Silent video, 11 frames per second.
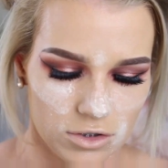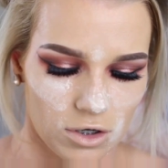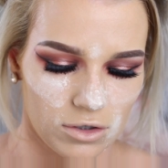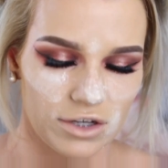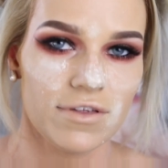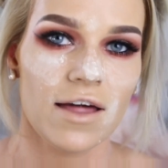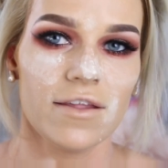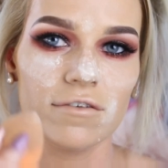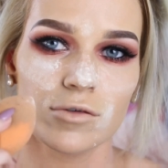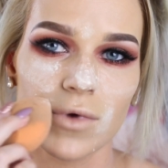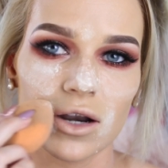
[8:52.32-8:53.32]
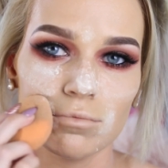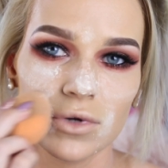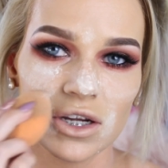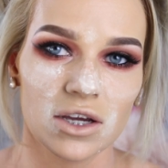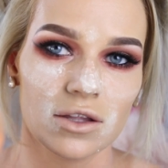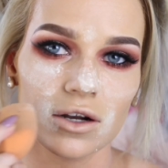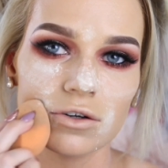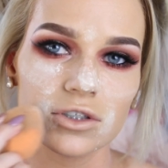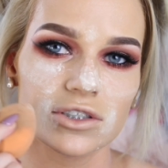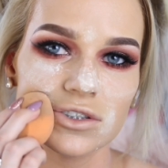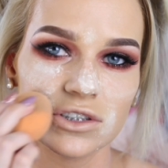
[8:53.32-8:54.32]
So I'll leave that there for about a minute and then I'll
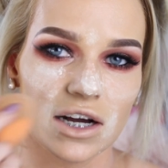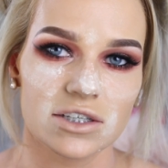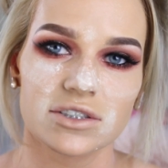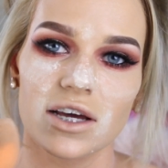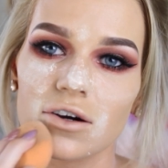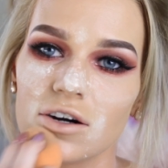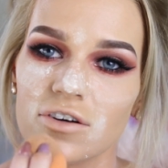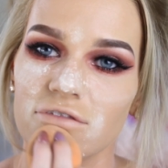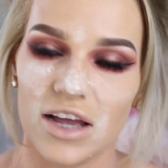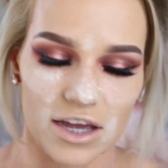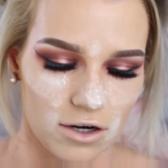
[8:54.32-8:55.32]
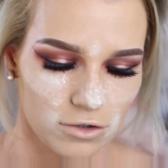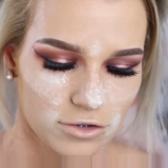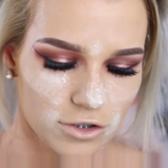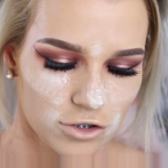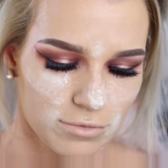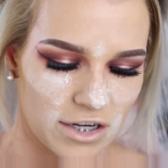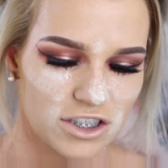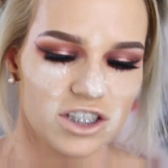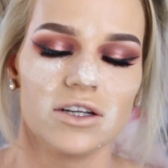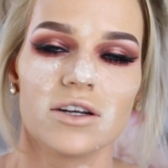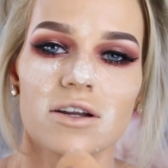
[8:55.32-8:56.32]
just dust that off. And I'll also do my
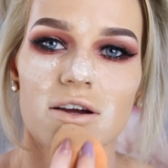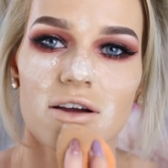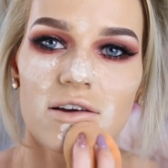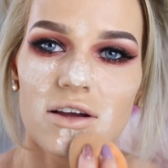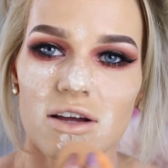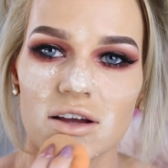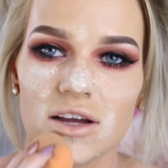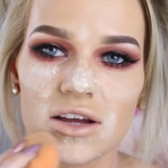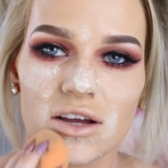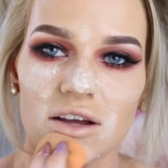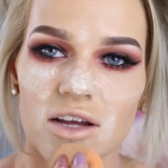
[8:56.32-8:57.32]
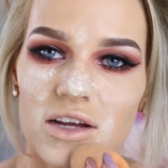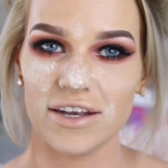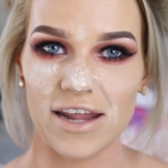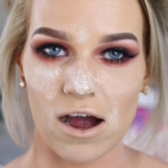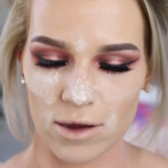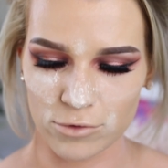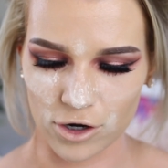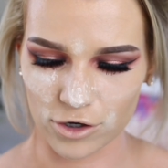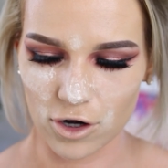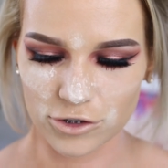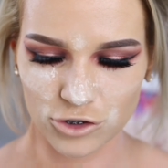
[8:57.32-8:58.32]
chin. Now I'm going
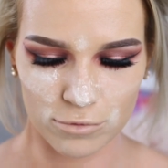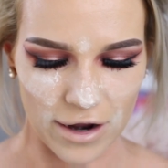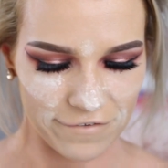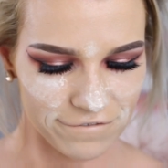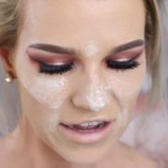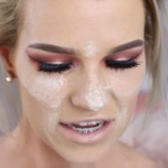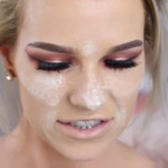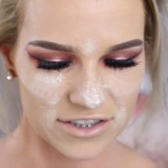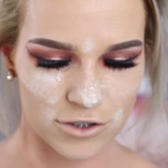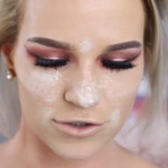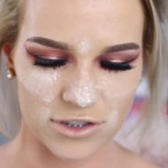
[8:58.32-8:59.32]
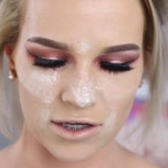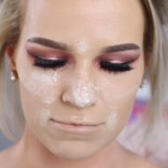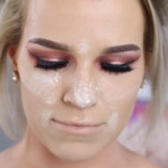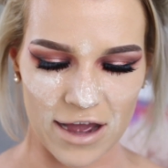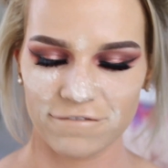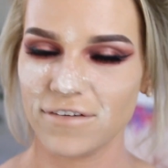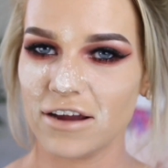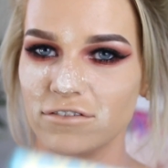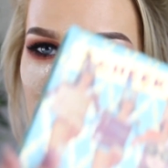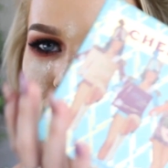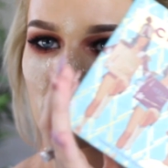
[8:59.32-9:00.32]
to contour my face using my
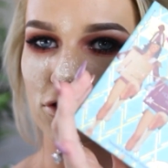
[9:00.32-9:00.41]
favorite